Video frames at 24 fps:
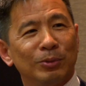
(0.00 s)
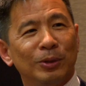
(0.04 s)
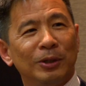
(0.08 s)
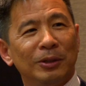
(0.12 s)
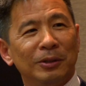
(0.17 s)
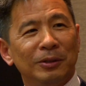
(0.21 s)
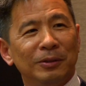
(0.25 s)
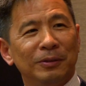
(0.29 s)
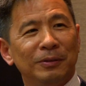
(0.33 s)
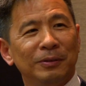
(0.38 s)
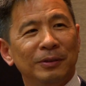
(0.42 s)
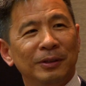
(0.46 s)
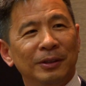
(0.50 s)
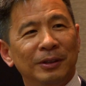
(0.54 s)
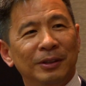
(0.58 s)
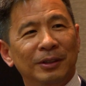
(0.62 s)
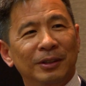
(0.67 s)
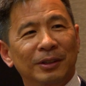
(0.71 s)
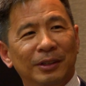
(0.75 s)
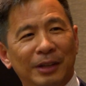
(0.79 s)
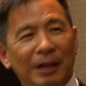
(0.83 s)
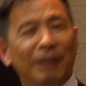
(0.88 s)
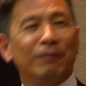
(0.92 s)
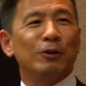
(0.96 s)
as well.
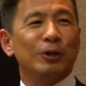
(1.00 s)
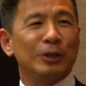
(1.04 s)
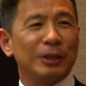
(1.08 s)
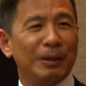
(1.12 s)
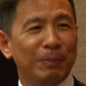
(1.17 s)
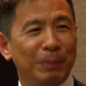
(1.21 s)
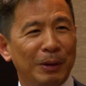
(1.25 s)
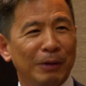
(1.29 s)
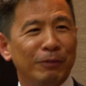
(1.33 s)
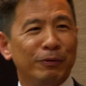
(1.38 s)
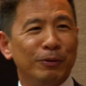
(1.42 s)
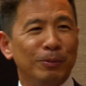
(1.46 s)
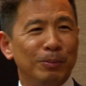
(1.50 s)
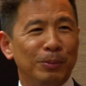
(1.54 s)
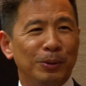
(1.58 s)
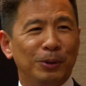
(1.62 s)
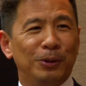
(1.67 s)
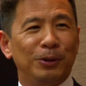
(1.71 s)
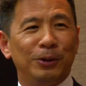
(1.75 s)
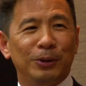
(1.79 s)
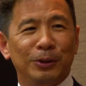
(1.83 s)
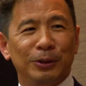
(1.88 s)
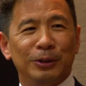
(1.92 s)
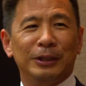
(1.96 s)
Now, of course, I play
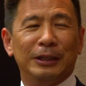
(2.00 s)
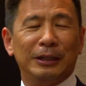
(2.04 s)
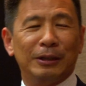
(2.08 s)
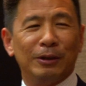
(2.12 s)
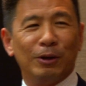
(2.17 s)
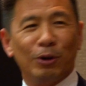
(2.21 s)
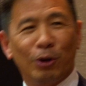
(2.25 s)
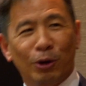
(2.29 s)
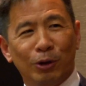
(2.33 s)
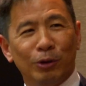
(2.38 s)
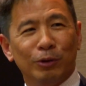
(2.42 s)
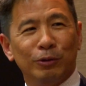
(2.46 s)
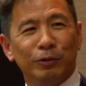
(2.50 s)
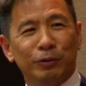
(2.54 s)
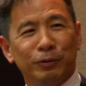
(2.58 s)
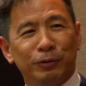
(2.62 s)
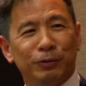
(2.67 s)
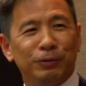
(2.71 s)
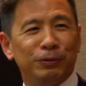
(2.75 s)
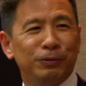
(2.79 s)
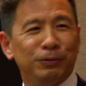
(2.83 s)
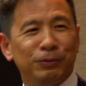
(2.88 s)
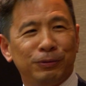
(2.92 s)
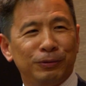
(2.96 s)
football and
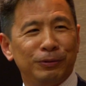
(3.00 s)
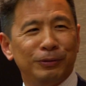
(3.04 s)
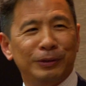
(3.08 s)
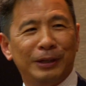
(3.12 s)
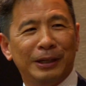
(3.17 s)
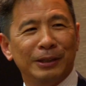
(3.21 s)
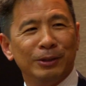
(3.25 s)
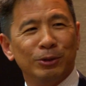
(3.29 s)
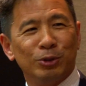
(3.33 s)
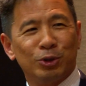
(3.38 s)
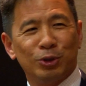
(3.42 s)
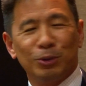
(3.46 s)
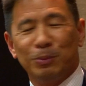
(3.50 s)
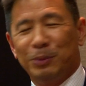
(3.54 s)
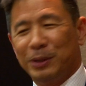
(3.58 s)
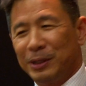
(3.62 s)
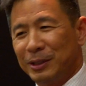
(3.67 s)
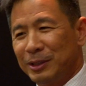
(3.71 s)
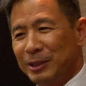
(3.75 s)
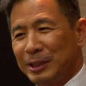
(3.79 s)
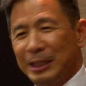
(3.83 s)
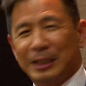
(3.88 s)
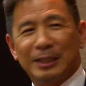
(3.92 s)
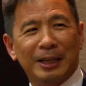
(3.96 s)
golf. I used to be
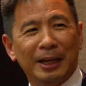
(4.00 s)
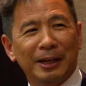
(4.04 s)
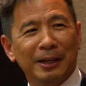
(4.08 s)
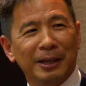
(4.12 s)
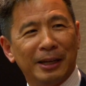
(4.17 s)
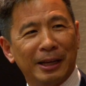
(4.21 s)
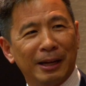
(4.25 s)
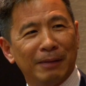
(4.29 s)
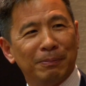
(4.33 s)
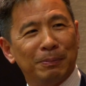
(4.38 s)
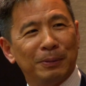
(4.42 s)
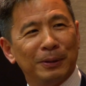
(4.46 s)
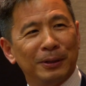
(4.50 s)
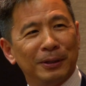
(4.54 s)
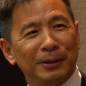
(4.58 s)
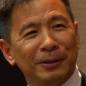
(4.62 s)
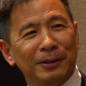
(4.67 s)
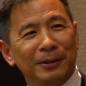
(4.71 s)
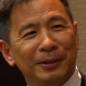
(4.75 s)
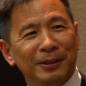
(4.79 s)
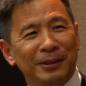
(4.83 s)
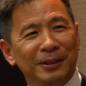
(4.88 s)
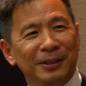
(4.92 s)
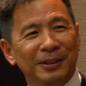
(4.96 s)
a 6 handicapper,
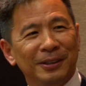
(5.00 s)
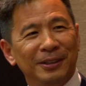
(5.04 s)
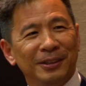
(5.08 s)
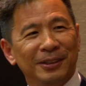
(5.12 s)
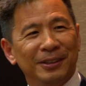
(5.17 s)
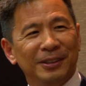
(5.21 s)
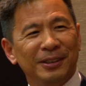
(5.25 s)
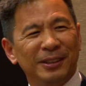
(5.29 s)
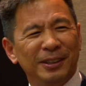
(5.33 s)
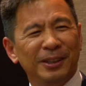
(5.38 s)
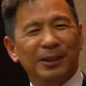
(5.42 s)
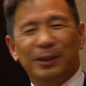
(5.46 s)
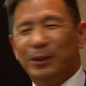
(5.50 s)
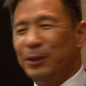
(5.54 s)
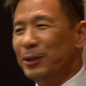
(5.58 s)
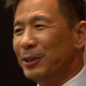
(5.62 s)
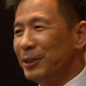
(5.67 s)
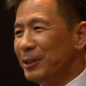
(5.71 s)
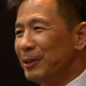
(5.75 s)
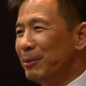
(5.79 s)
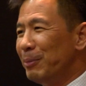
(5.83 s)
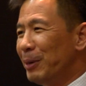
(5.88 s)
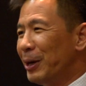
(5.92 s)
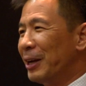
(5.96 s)

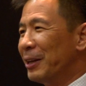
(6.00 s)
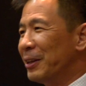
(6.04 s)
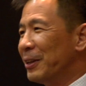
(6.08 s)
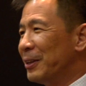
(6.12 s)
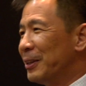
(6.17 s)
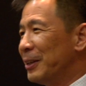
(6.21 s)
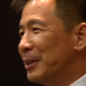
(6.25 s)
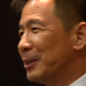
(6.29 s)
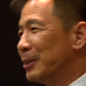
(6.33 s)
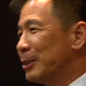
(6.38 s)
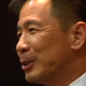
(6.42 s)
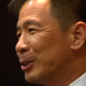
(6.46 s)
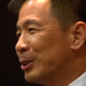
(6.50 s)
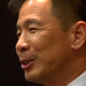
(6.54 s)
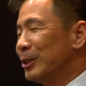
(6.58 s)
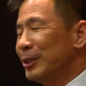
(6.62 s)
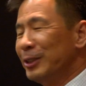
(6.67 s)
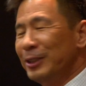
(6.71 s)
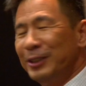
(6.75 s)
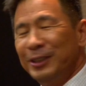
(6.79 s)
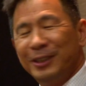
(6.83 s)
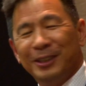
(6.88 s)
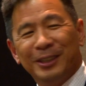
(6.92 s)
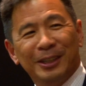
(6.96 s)
among other things.
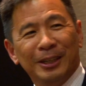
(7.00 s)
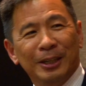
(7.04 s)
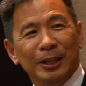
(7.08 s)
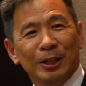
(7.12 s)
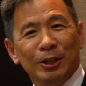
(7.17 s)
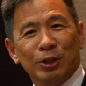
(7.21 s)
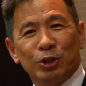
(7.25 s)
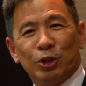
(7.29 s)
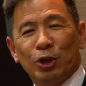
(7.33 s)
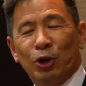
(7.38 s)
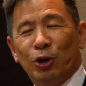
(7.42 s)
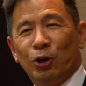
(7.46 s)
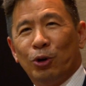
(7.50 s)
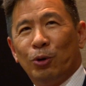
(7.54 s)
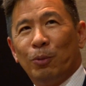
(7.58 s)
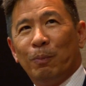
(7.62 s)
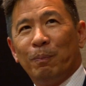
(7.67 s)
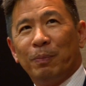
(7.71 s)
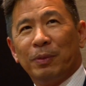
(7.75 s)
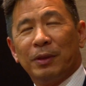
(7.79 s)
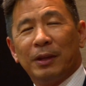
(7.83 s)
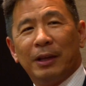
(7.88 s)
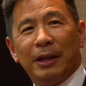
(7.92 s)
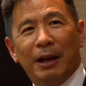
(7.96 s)

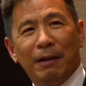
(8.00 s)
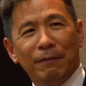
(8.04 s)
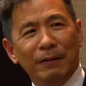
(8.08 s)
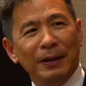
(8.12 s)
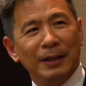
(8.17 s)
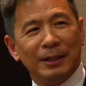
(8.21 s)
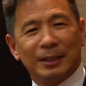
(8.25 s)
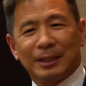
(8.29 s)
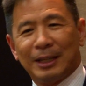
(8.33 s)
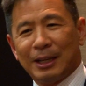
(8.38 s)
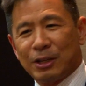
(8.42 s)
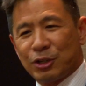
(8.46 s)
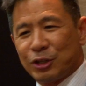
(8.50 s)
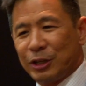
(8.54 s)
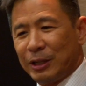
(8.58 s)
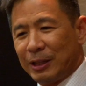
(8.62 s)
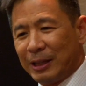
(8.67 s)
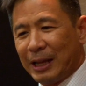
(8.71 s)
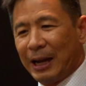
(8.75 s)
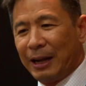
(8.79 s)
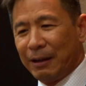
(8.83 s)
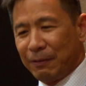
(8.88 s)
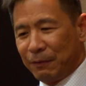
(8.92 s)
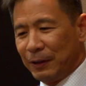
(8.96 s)
So having such a
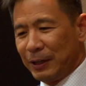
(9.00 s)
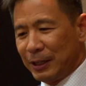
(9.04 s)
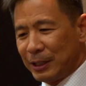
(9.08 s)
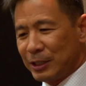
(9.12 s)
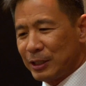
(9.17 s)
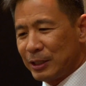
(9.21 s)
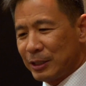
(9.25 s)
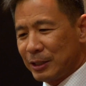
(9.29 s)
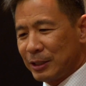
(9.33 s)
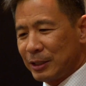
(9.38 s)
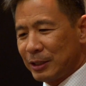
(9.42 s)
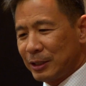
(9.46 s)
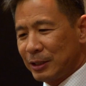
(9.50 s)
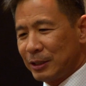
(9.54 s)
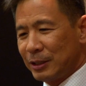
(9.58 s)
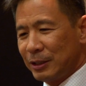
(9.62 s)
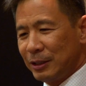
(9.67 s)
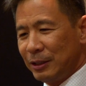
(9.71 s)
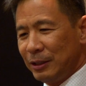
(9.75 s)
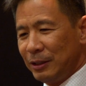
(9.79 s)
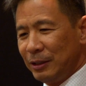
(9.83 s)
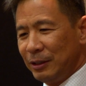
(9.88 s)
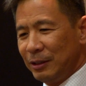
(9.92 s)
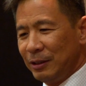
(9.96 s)
diverse
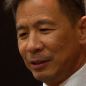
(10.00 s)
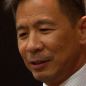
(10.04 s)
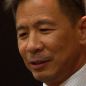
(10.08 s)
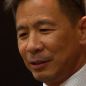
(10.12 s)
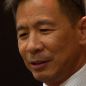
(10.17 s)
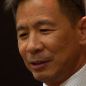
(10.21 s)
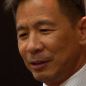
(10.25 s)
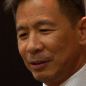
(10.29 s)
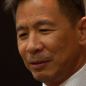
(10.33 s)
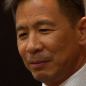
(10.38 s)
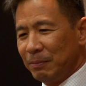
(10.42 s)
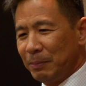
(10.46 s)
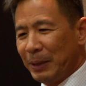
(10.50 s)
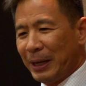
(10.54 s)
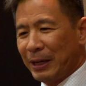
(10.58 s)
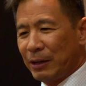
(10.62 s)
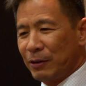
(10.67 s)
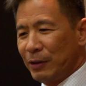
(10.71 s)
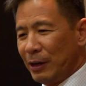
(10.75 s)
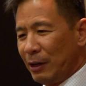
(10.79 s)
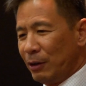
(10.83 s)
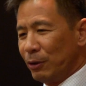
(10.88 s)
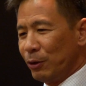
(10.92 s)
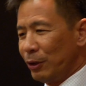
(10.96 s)

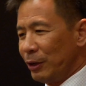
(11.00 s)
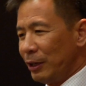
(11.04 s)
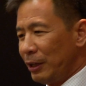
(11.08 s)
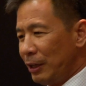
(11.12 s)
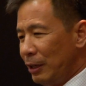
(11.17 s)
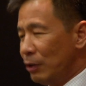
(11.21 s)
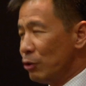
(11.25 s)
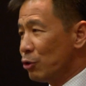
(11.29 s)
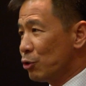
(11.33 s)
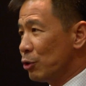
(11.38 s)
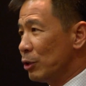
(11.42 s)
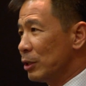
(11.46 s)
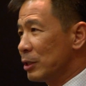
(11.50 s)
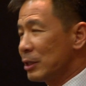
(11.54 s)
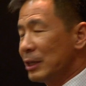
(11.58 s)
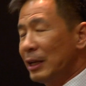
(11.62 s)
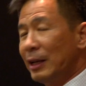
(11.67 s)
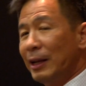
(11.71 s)
background or interest